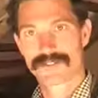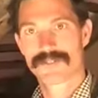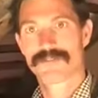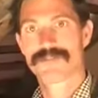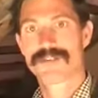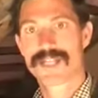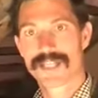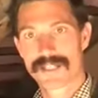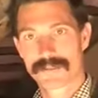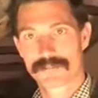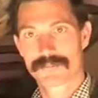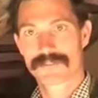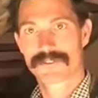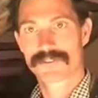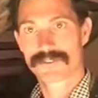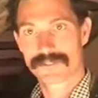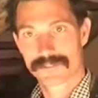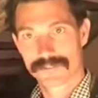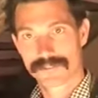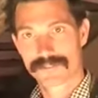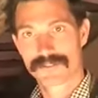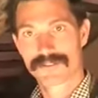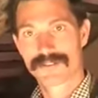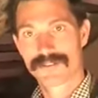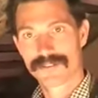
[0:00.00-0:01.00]
developed
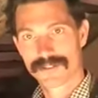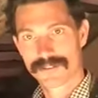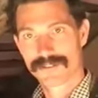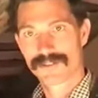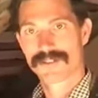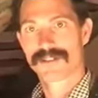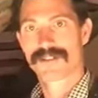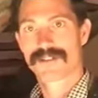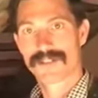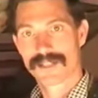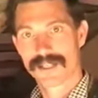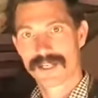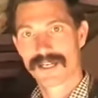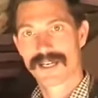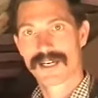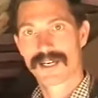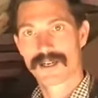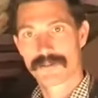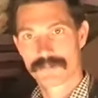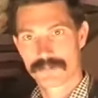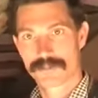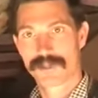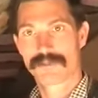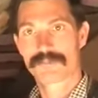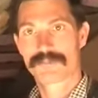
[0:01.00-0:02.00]

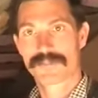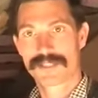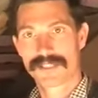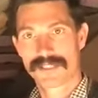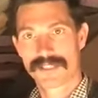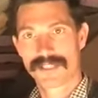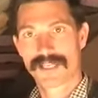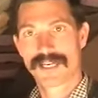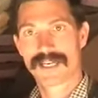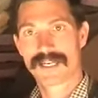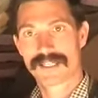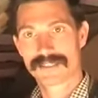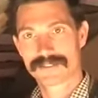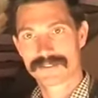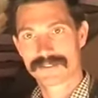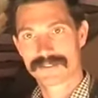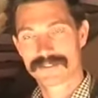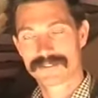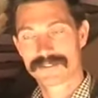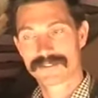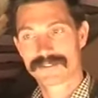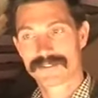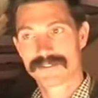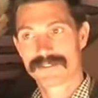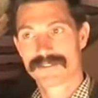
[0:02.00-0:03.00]
properly
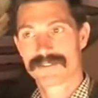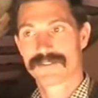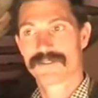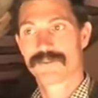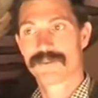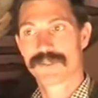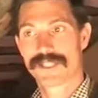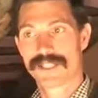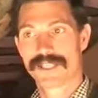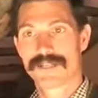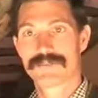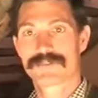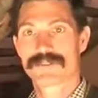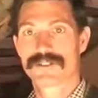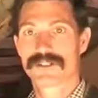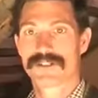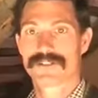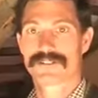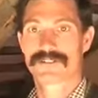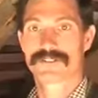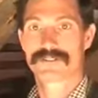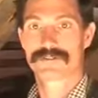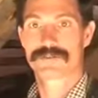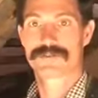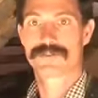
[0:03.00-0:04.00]
and we have
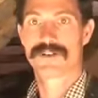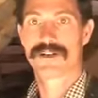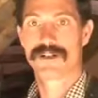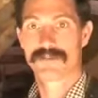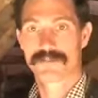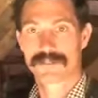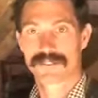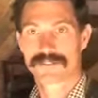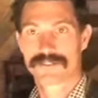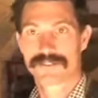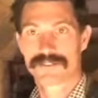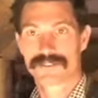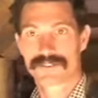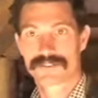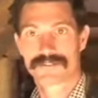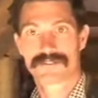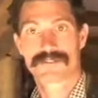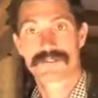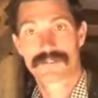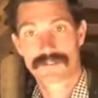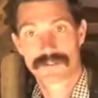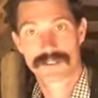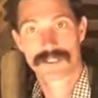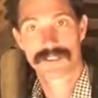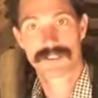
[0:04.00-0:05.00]
got farmers that
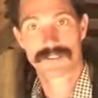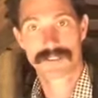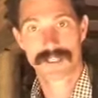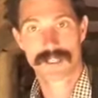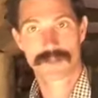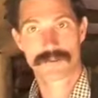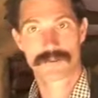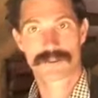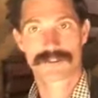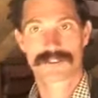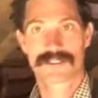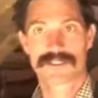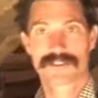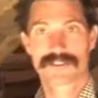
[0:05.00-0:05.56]
really know what